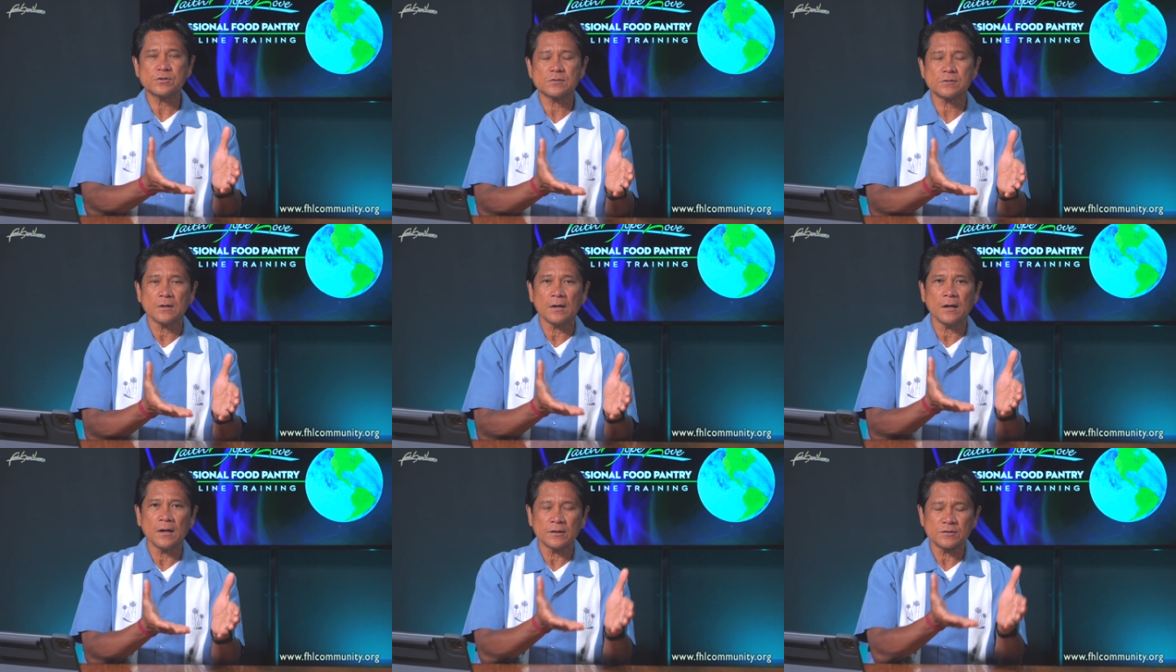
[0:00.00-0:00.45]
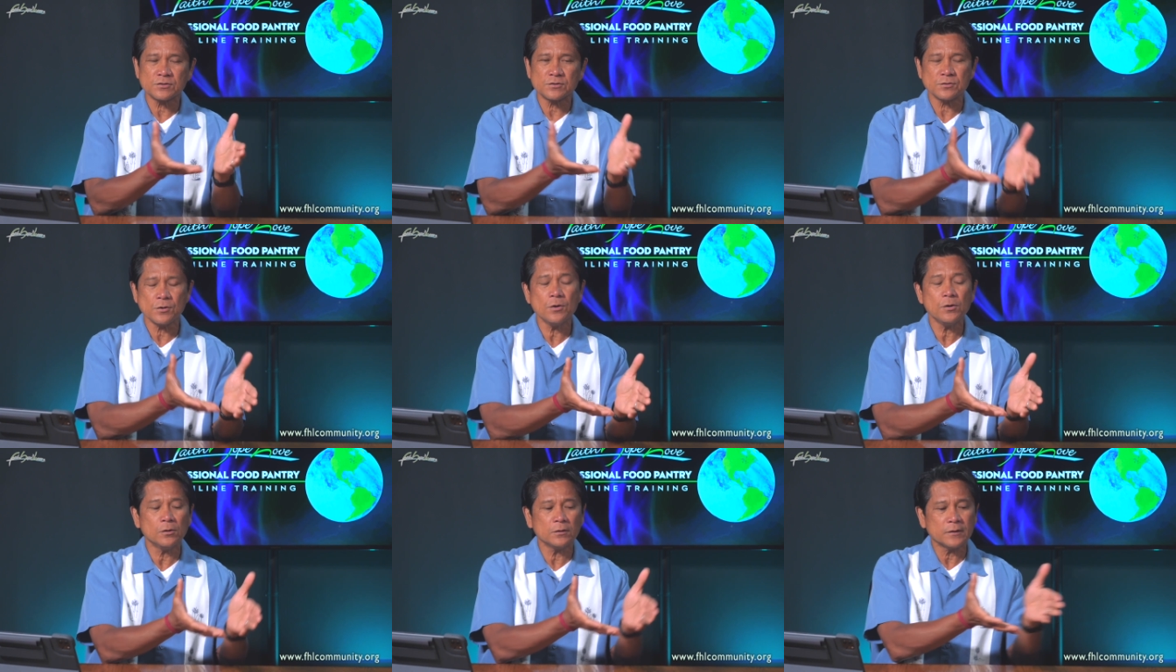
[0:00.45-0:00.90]

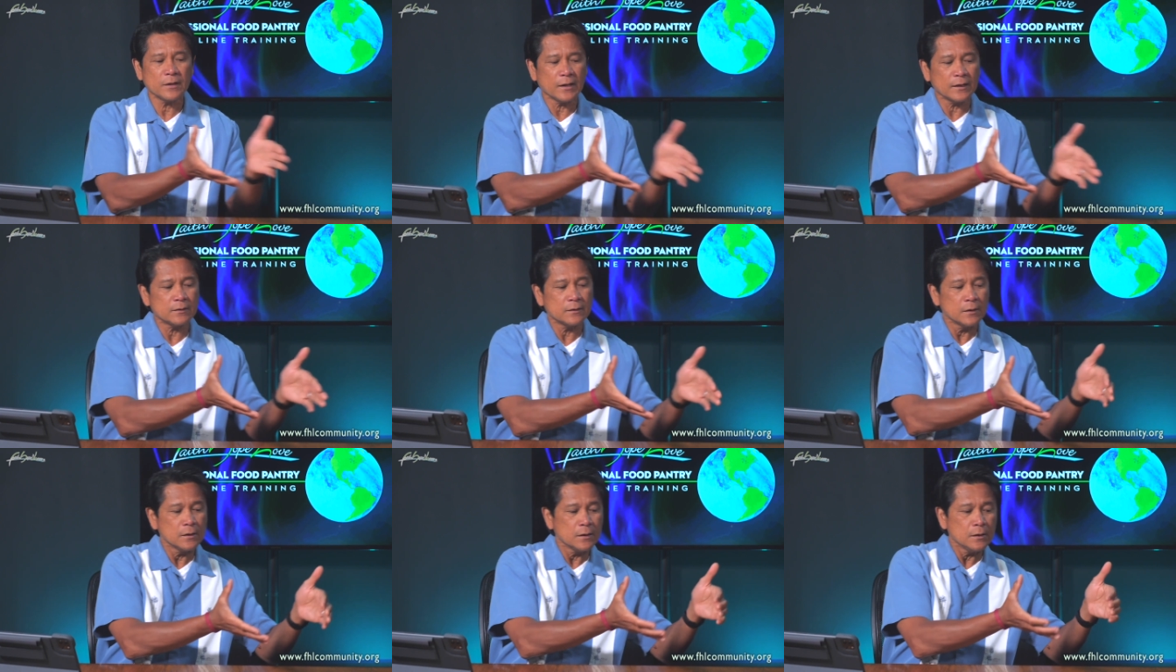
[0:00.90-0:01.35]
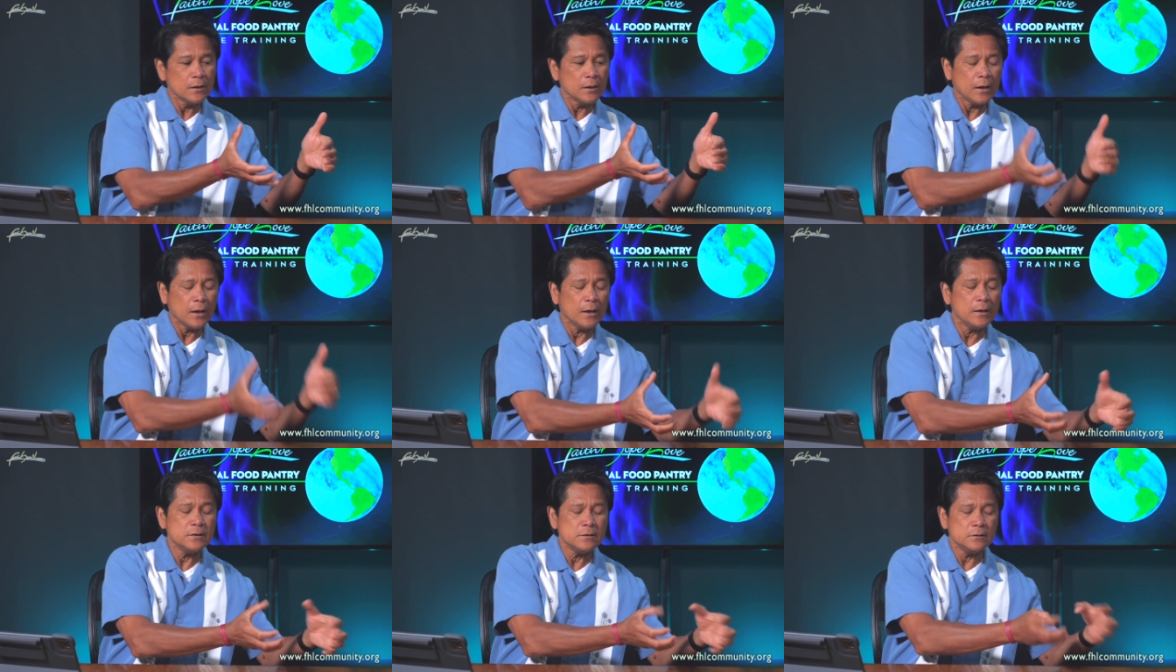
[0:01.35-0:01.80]
Saul that,
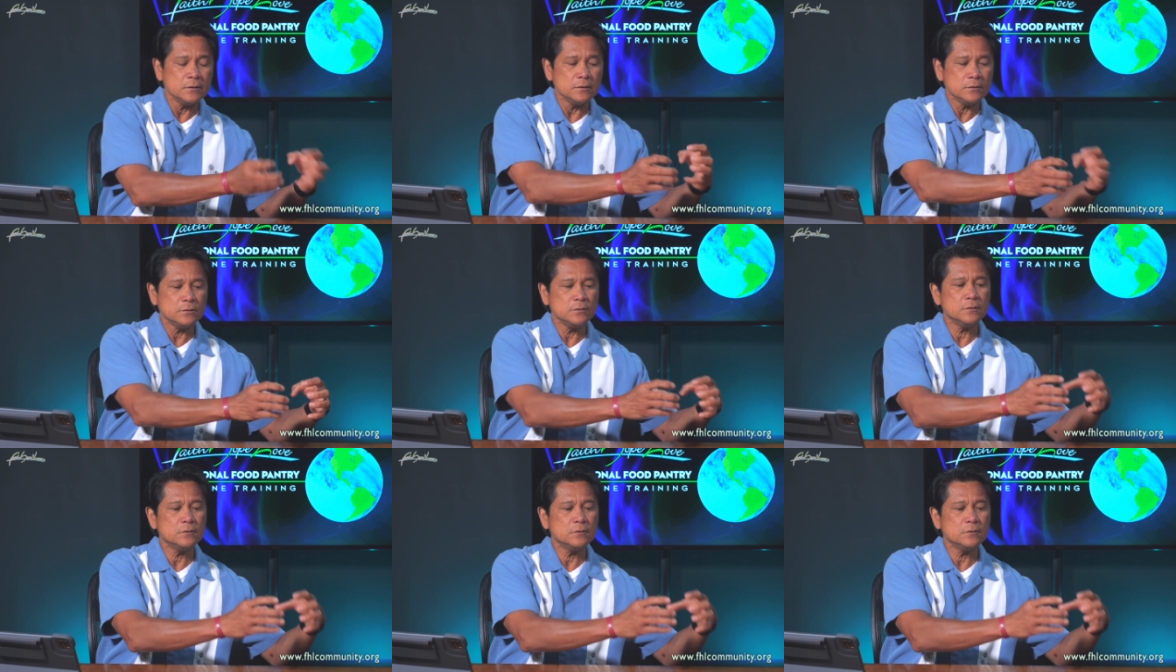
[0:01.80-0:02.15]
hey,